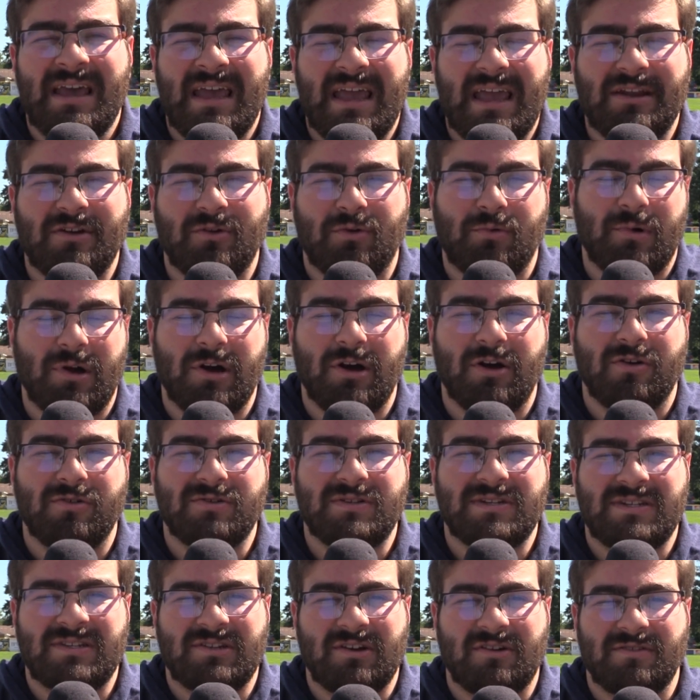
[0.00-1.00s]
in a row
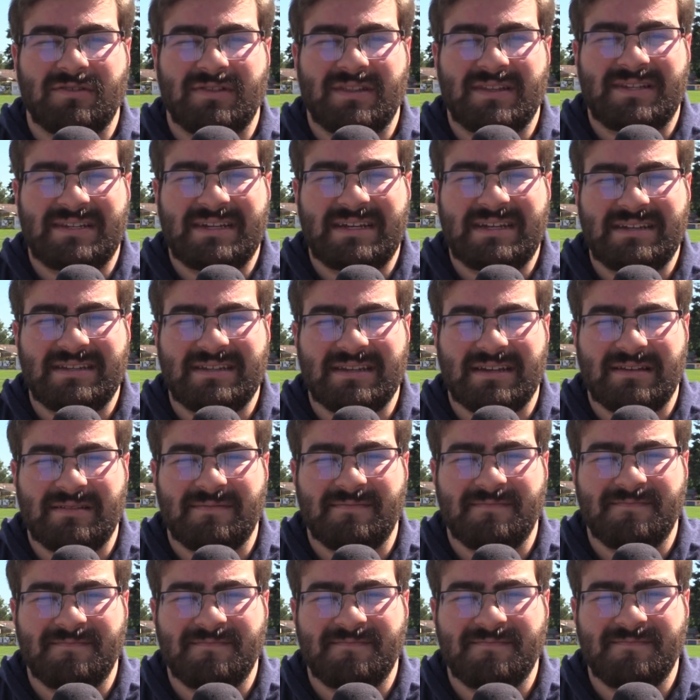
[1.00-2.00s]
to start the
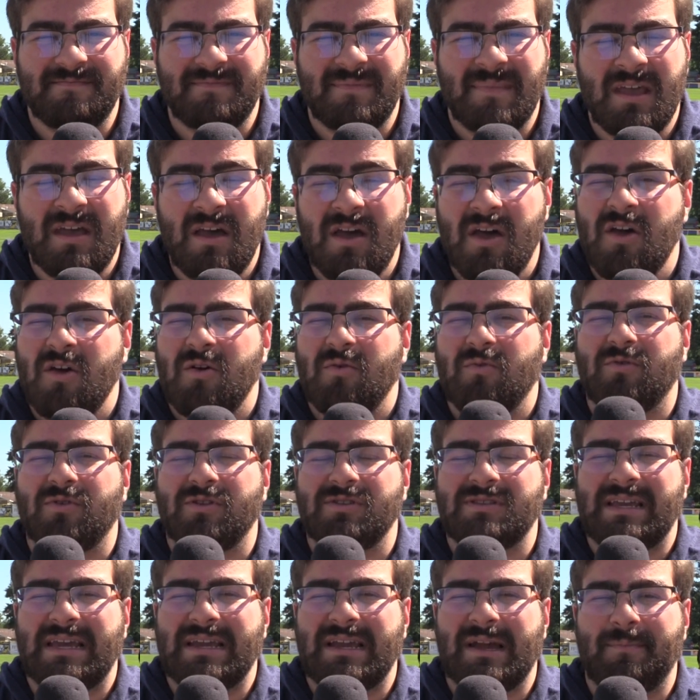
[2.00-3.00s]
season.
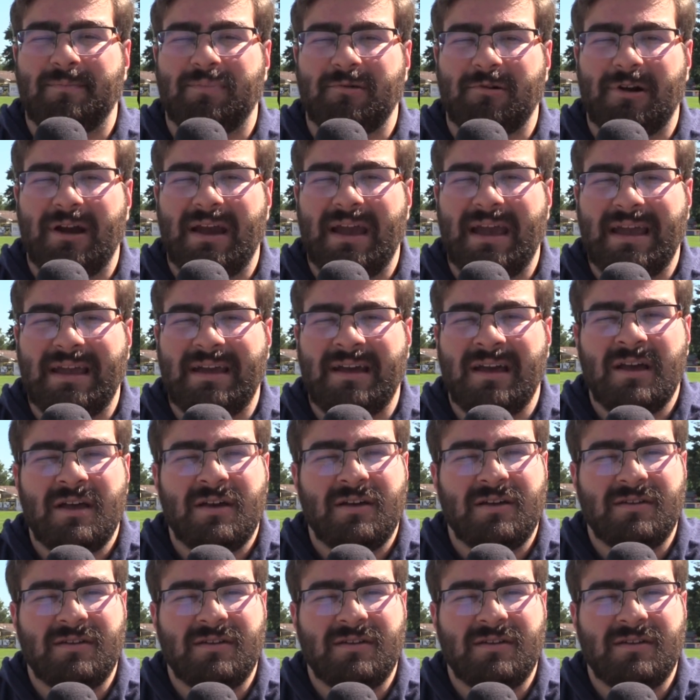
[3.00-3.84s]
We'll take a break.